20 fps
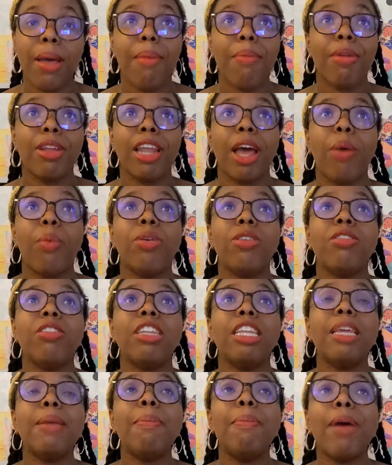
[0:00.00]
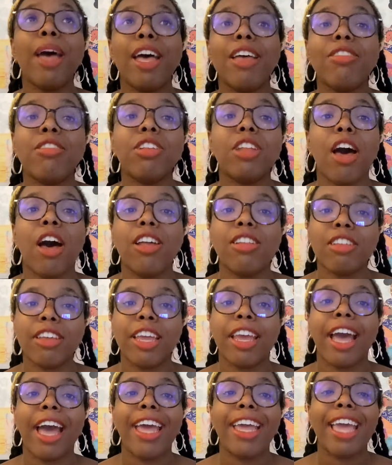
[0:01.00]
but that was the best
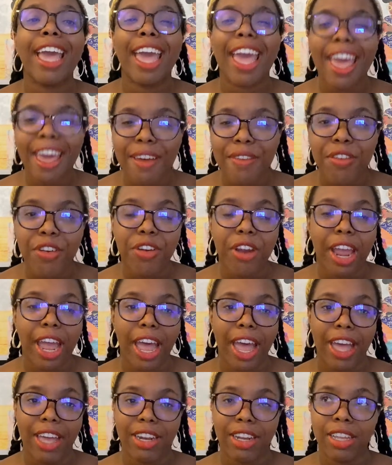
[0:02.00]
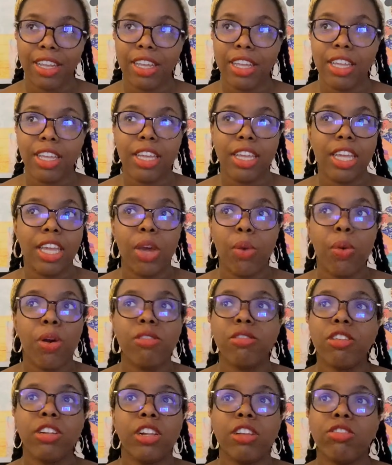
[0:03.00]
latte I ever had. It
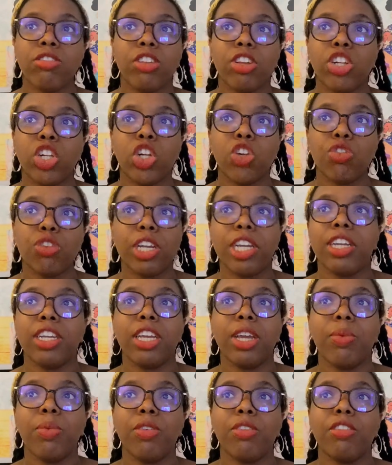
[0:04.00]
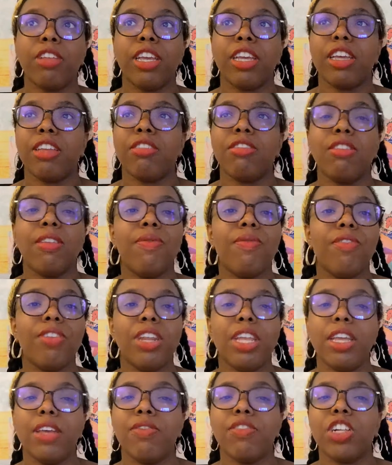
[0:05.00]
wasn't just a drink, it was like a
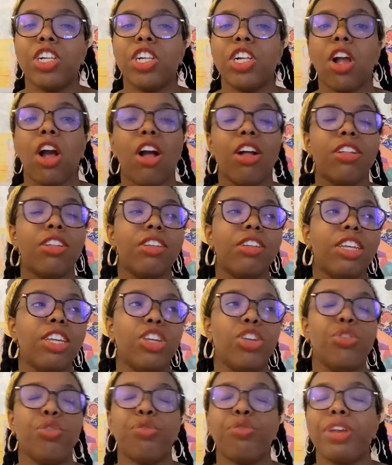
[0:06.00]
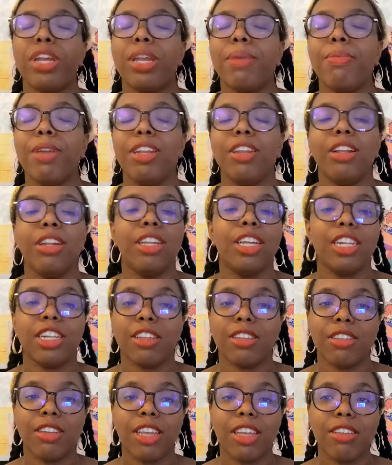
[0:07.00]
symphony of chocolatey, creamy
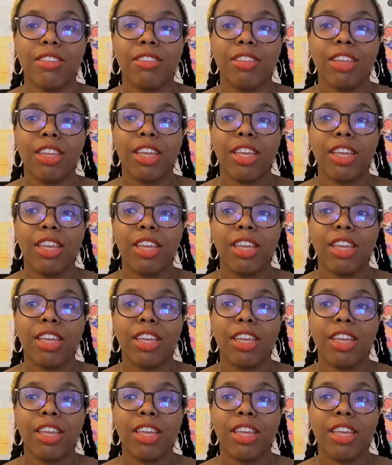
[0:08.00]
deliciousness.